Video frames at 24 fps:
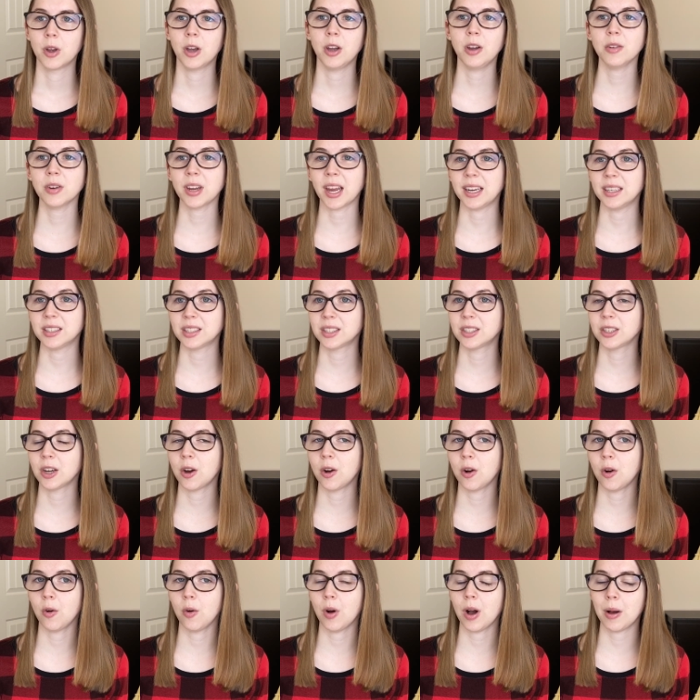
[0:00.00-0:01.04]
Okay,
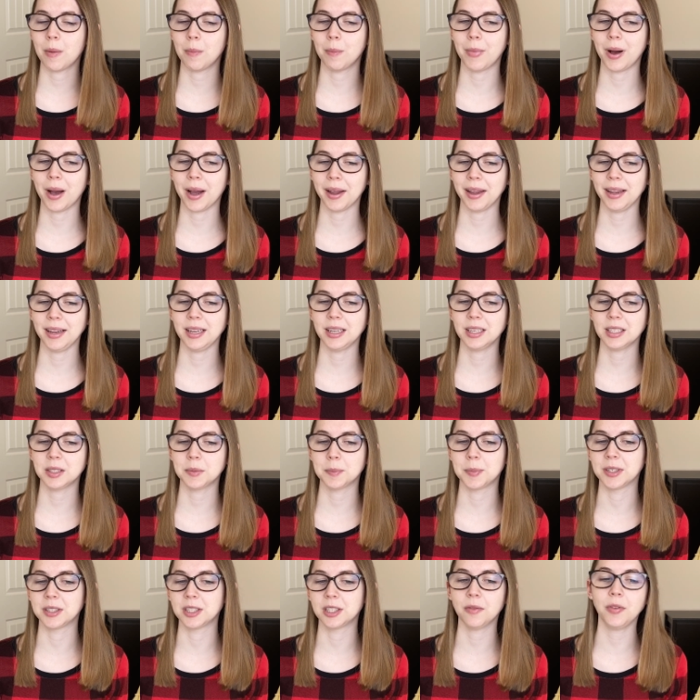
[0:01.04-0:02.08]
so my
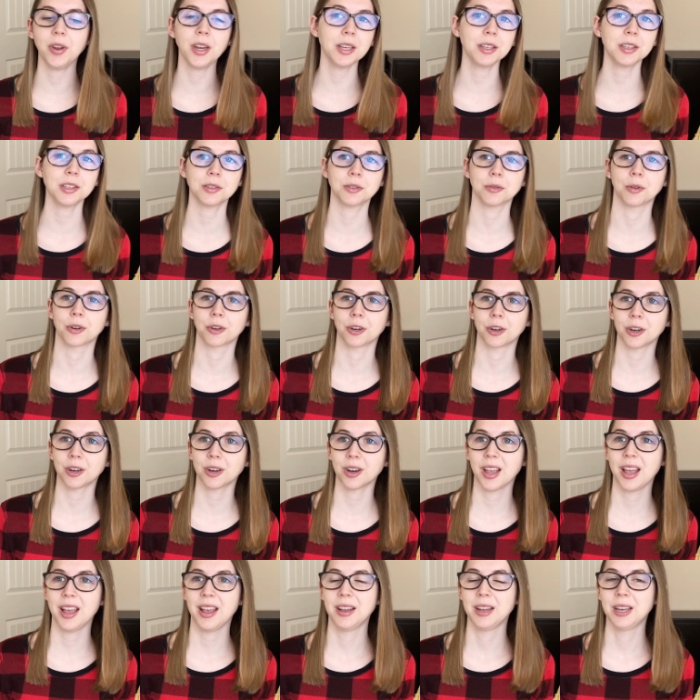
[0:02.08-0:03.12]
specific
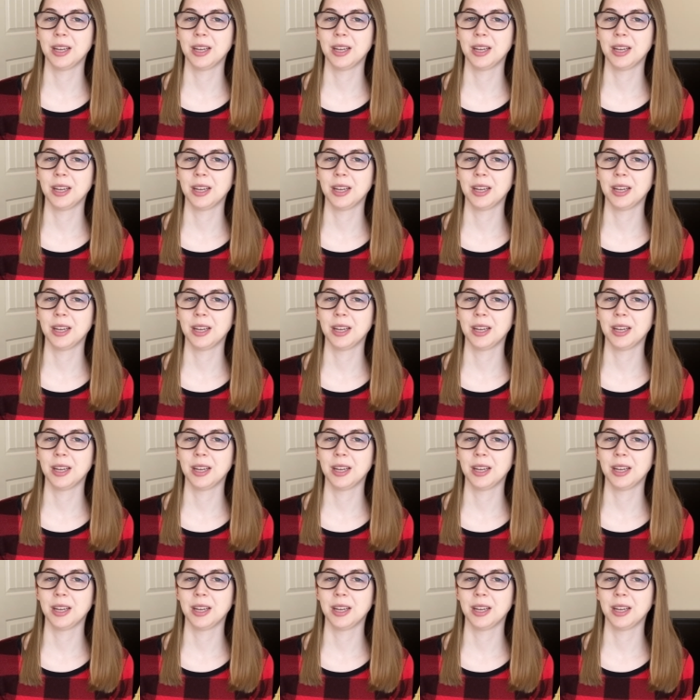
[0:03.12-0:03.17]
disorder,